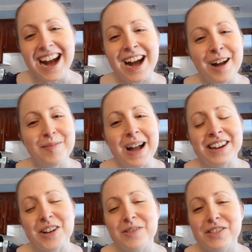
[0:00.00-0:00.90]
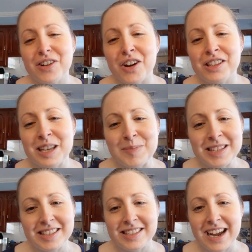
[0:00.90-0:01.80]
I know that there are
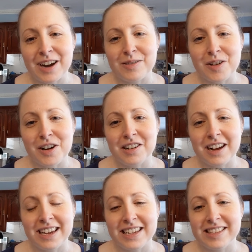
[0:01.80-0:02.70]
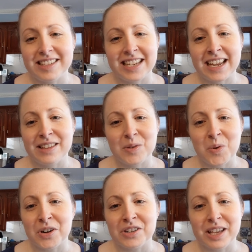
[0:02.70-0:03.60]
limits to how long I can stay in the water,